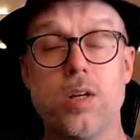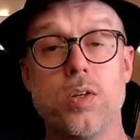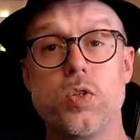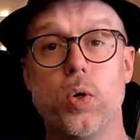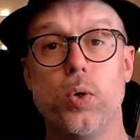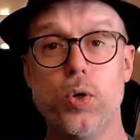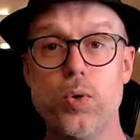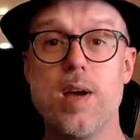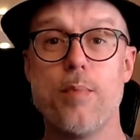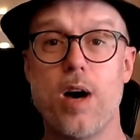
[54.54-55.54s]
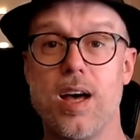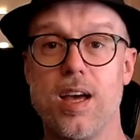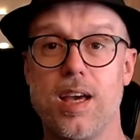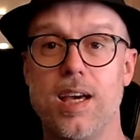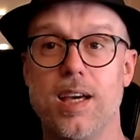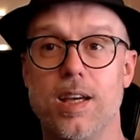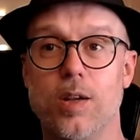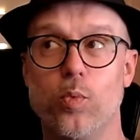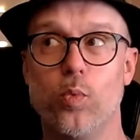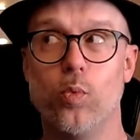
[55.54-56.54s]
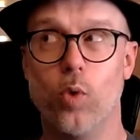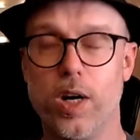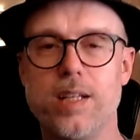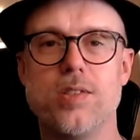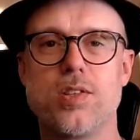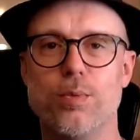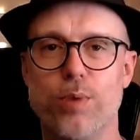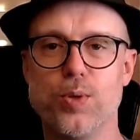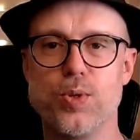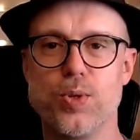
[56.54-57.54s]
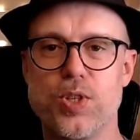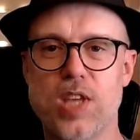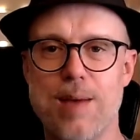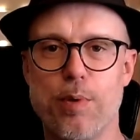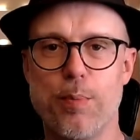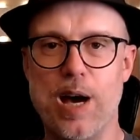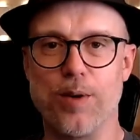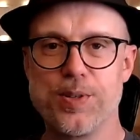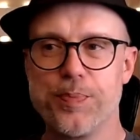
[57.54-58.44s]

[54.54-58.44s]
So who am I and what is ComposersCape about?